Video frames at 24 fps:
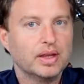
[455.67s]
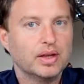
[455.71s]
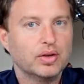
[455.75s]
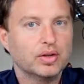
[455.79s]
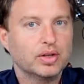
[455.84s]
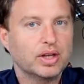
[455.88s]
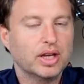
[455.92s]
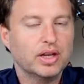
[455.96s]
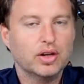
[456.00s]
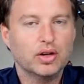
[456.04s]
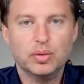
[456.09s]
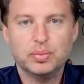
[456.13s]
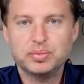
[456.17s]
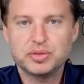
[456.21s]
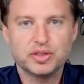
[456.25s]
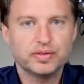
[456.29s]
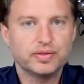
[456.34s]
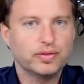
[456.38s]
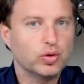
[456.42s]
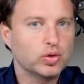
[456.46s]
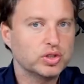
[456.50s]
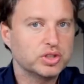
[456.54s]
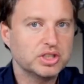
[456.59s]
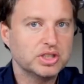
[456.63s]
Okay, up to
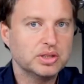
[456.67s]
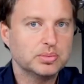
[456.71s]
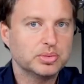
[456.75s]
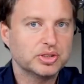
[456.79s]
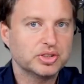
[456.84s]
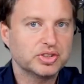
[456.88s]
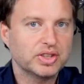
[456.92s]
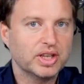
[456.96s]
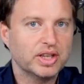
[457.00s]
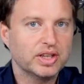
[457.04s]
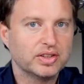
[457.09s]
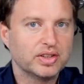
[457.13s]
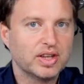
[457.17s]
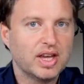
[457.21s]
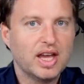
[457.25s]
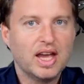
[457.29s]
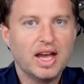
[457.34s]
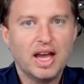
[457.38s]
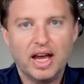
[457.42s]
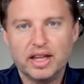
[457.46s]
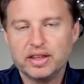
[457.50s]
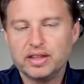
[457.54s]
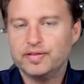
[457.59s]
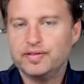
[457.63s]
14%.
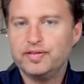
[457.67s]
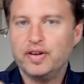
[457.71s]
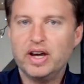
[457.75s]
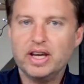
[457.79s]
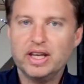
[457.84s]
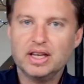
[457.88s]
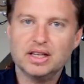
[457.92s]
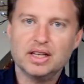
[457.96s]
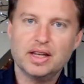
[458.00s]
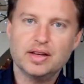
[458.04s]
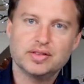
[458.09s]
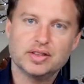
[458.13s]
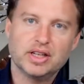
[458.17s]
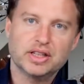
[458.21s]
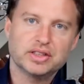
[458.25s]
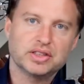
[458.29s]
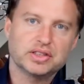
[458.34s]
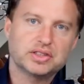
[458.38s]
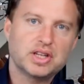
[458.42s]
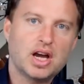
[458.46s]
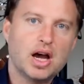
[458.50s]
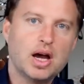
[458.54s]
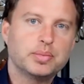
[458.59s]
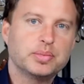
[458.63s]
And the final level on the
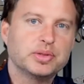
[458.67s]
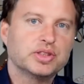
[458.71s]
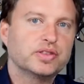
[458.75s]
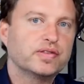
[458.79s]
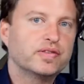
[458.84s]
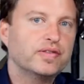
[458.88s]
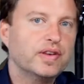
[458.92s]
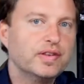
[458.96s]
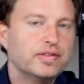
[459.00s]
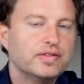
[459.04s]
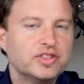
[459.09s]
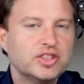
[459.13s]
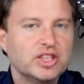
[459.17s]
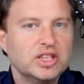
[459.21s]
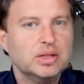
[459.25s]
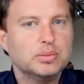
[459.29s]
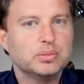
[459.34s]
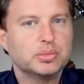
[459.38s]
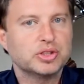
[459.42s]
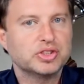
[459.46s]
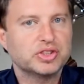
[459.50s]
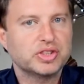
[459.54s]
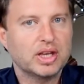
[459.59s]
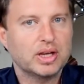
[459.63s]
top is
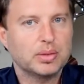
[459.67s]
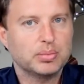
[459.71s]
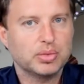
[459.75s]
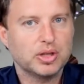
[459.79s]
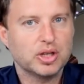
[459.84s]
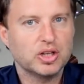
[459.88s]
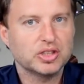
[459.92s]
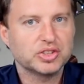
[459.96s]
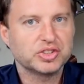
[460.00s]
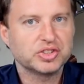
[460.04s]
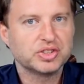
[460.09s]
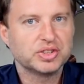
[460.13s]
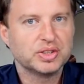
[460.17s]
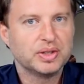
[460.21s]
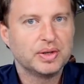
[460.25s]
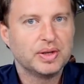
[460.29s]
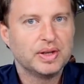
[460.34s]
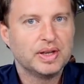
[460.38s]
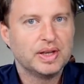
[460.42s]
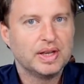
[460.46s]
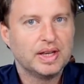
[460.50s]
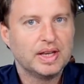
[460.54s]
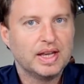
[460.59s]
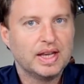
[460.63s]
15% plus.
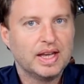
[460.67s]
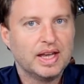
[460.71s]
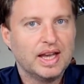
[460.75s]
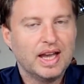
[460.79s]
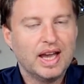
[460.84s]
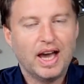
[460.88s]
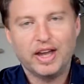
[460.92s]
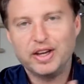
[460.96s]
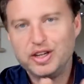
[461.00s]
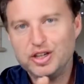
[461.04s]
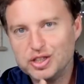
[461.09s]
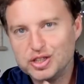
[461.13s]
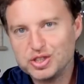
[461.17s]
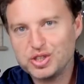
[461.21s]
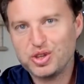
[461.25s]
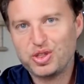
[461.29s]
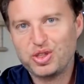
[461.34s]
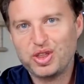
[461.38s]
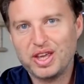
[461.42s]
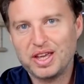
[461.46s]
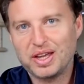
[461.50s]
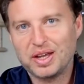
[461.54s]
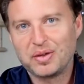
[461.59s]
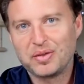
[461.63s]
And here's the
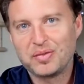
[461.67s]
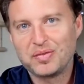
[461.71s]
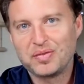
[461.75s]
thing.